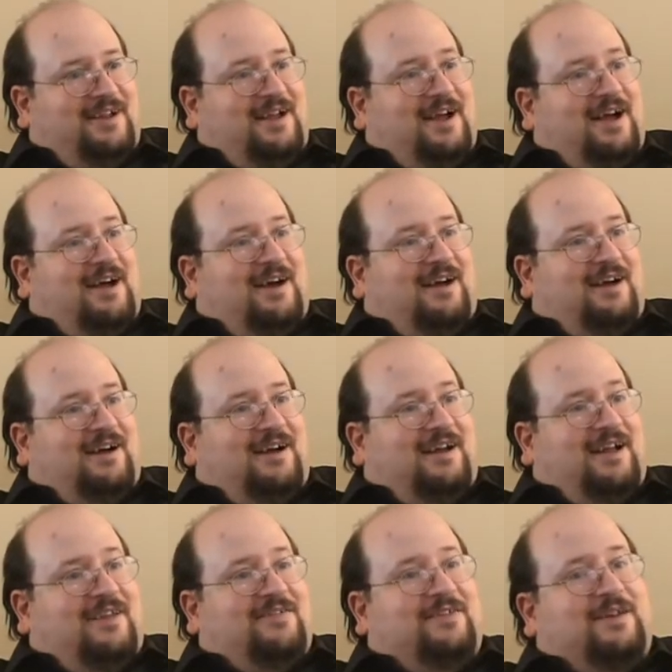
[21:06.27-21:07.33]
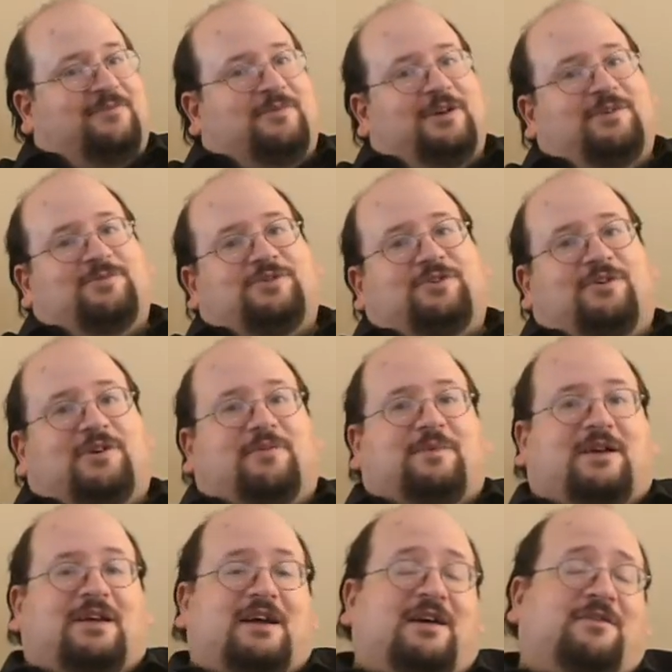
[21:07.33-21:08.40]
And then when he was talking
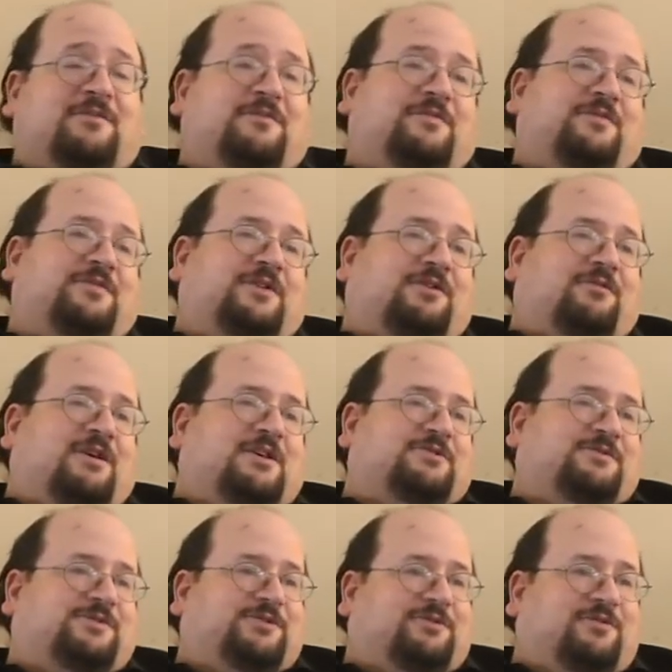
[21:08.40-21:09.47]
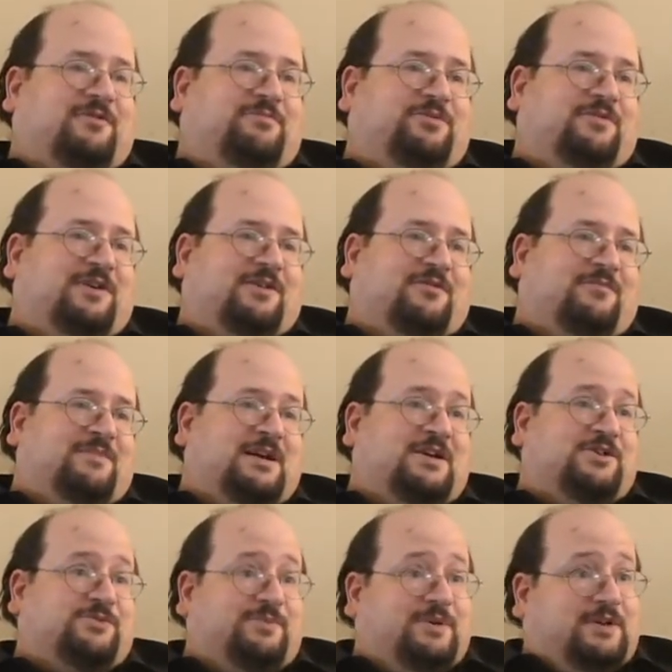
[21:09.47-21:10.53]
about how the Graduate School of Political
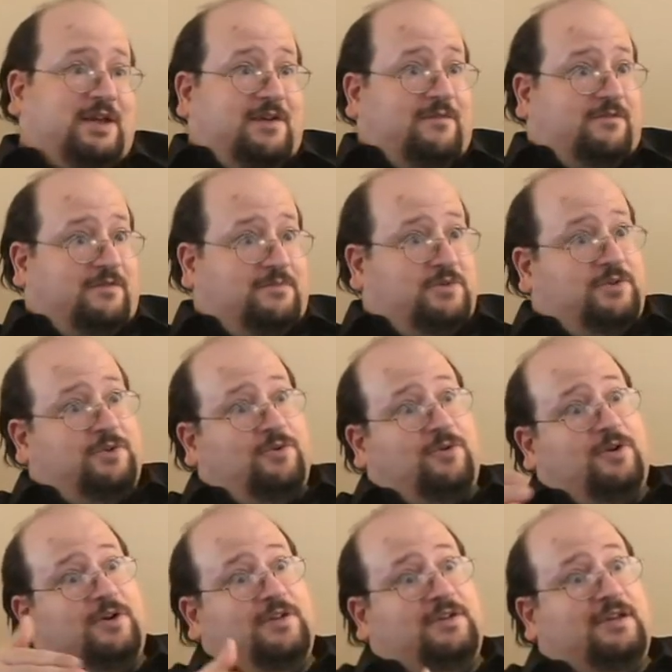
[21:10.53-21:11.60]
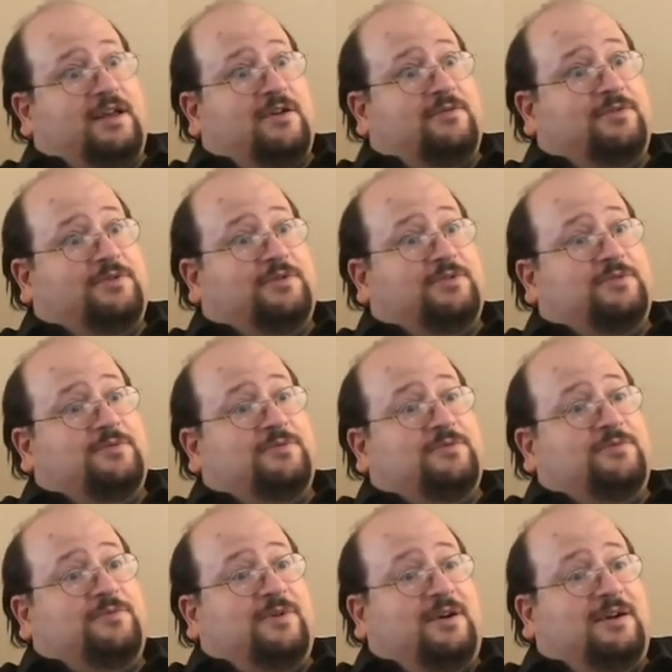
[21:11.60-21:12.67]
Management came from New York down
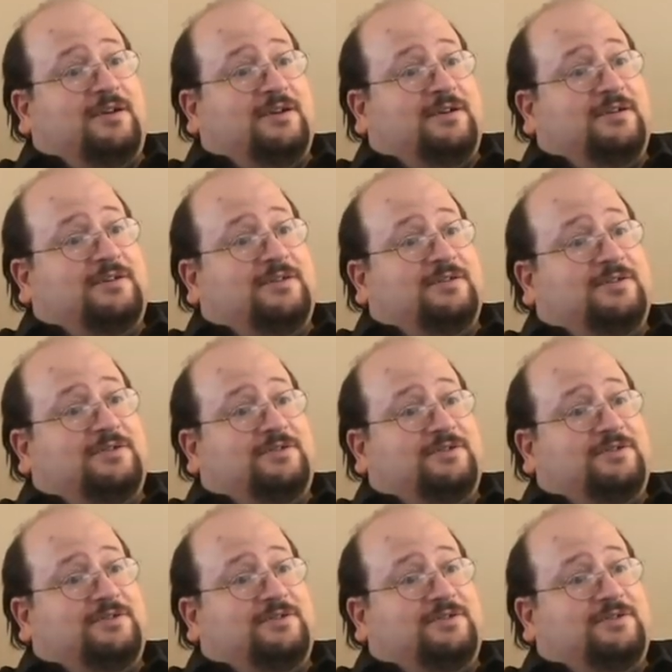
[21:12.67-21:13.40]
to